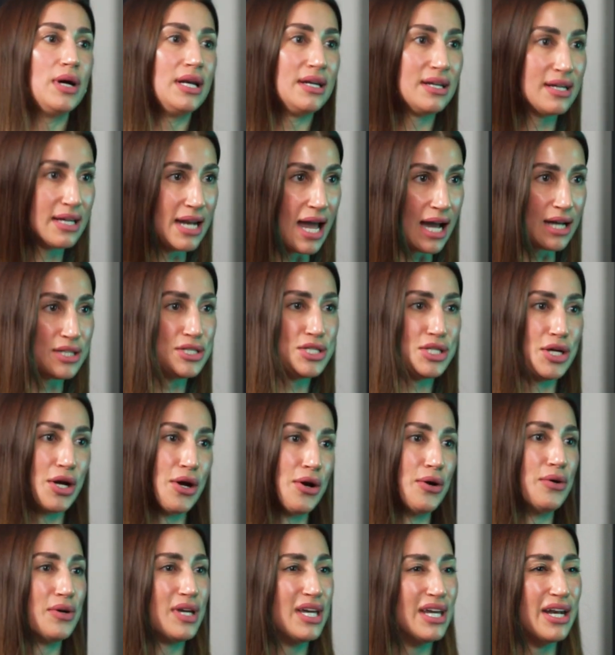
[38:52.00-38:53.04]
connect
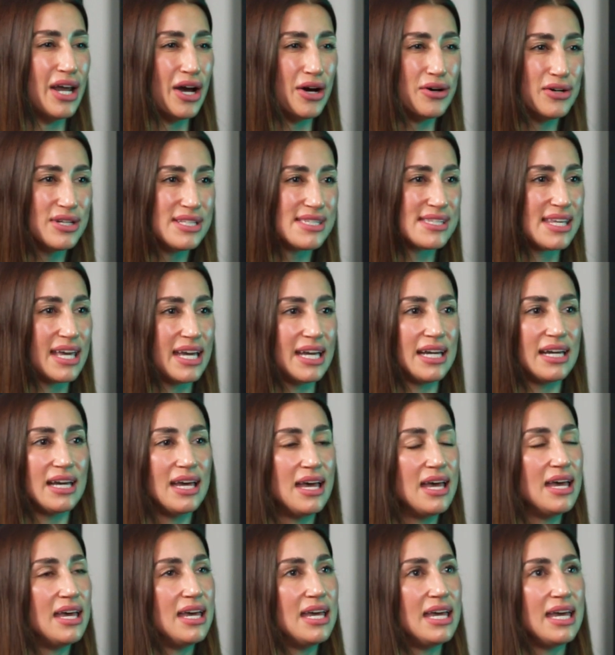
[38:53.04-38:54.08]
you. It's like,
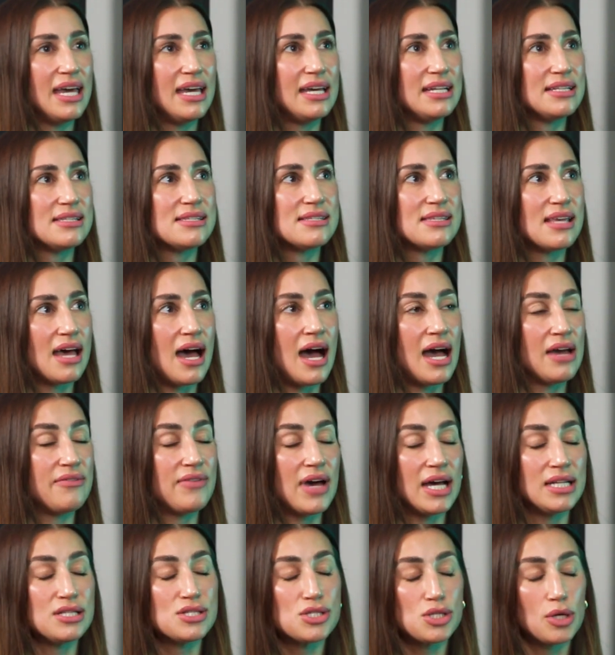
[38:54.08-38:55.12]
I've
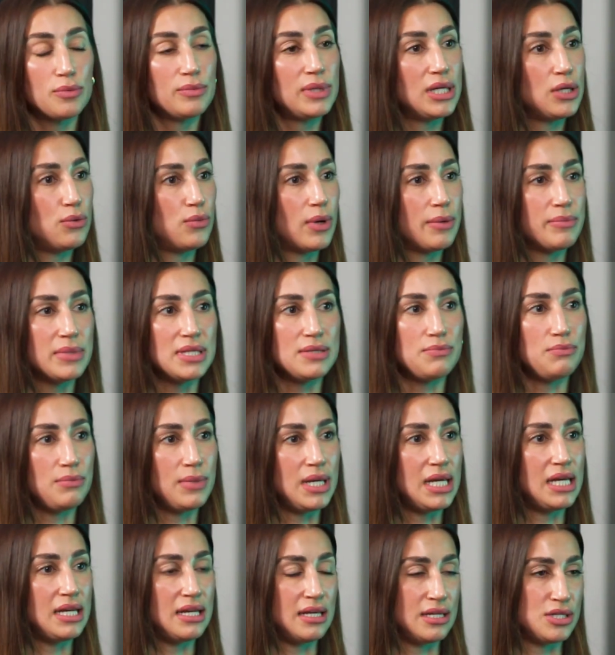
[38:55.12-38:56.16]
had so many women
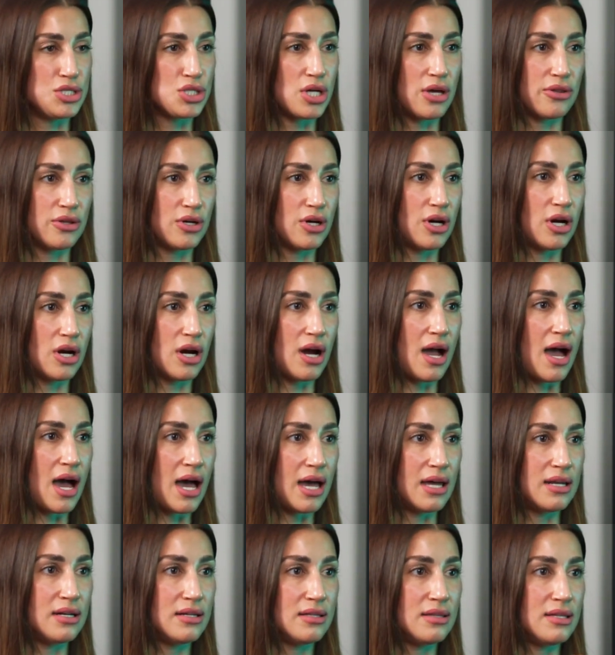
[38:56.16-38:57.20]
meet each other
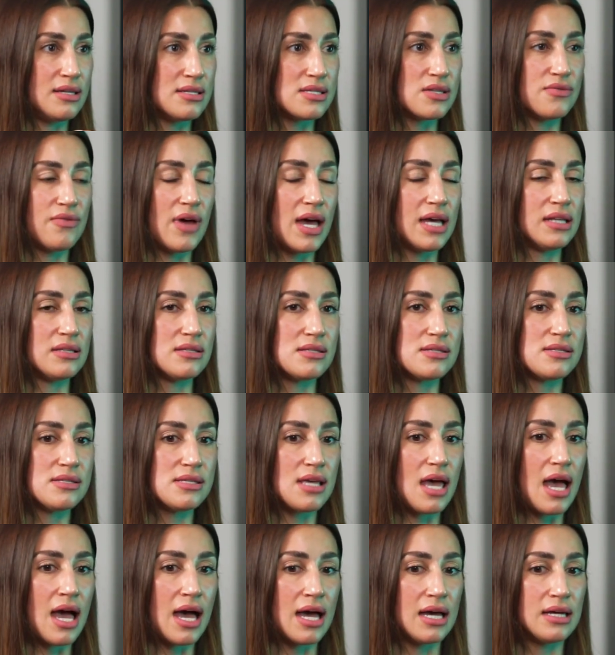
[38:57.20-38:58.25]
at these events,
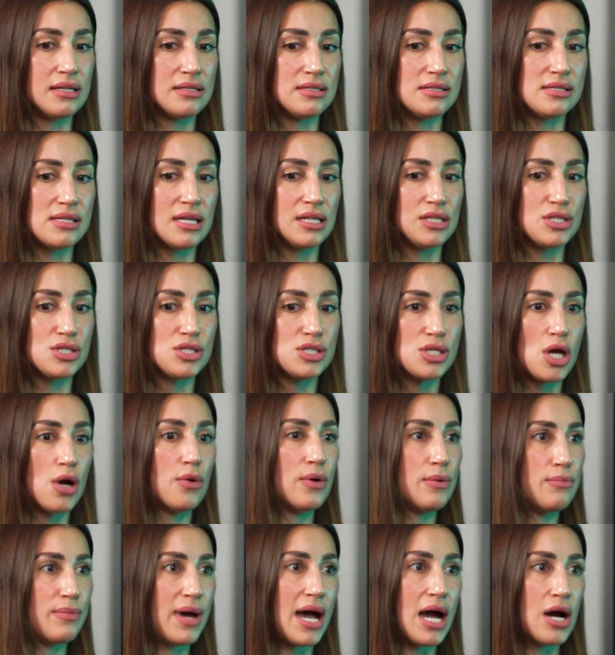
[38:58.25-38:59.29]
and it's so
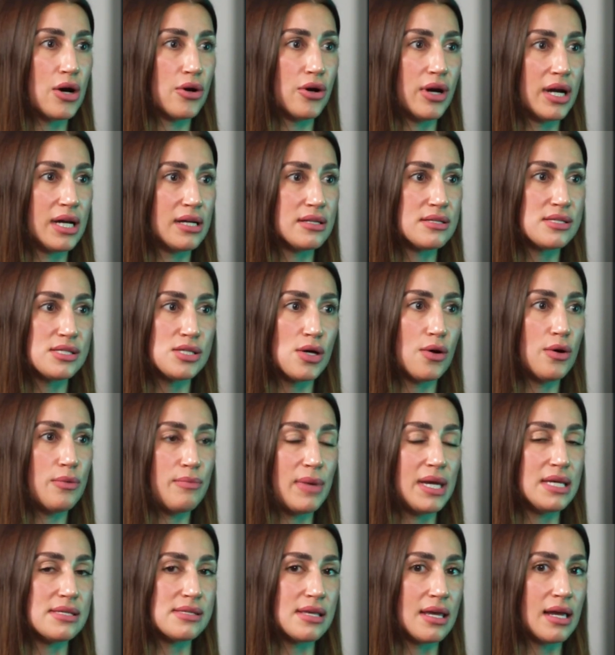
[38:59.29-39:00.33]
empowering. It's so
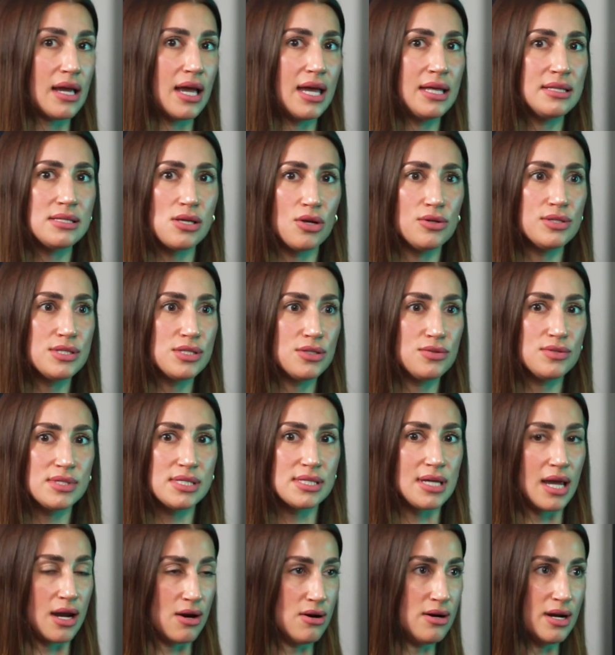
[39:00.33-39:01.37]
amazing. It's also
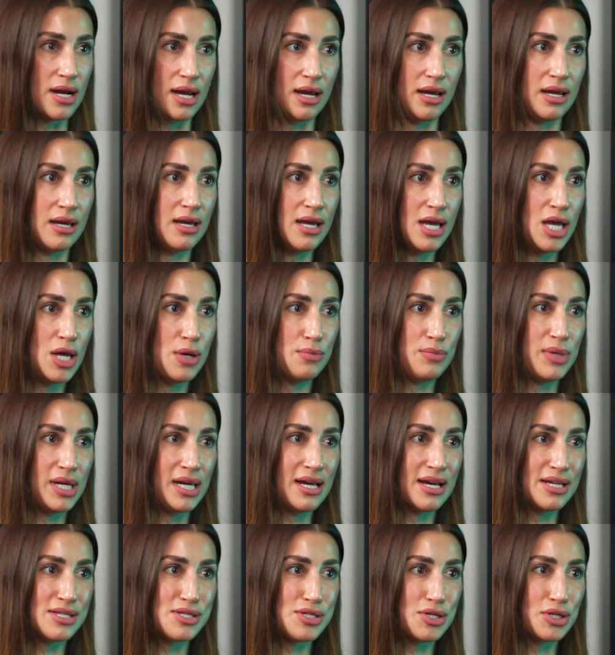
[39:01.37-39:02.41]
scary
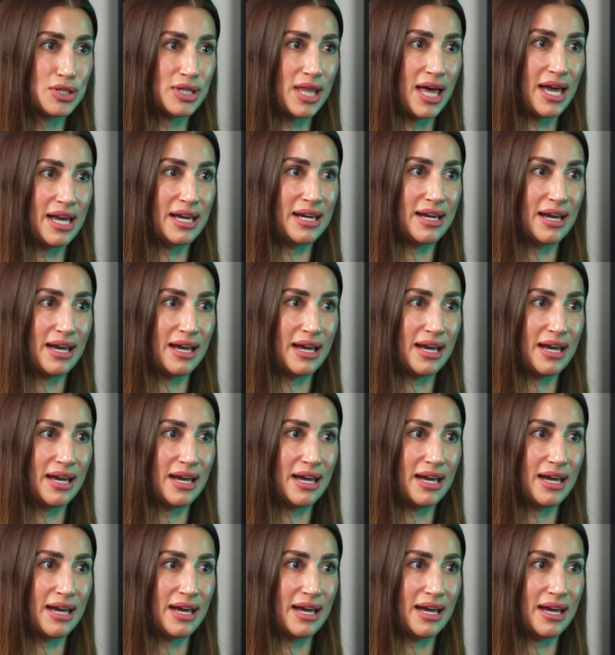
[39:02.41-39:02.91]
because you're like,